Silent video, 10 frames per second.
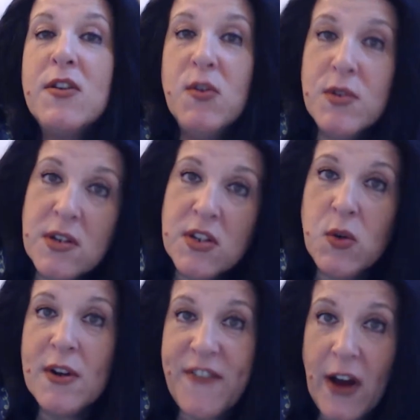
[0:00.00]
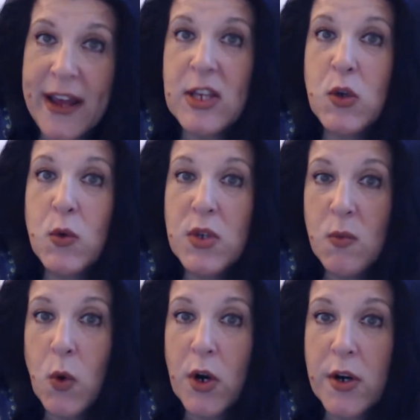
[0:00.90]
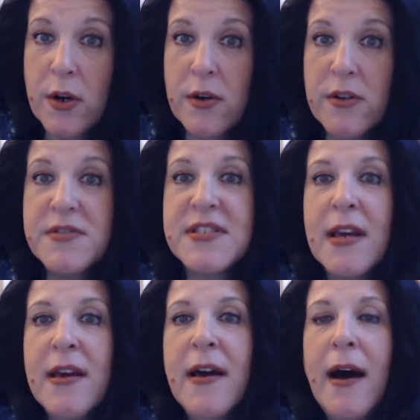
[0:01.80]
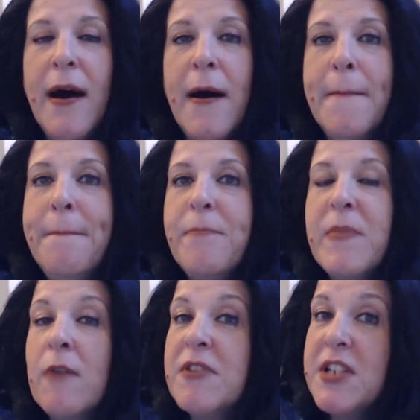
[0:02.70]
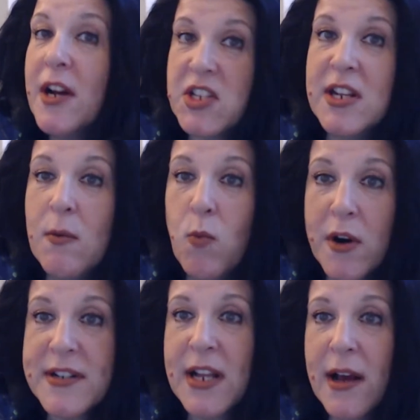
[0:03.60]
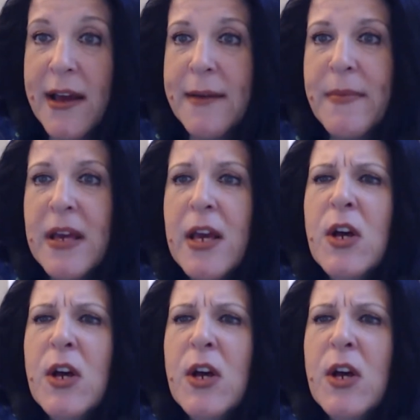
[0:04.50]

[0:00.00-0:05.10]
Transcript: Unifying union workers, a reduction in work time.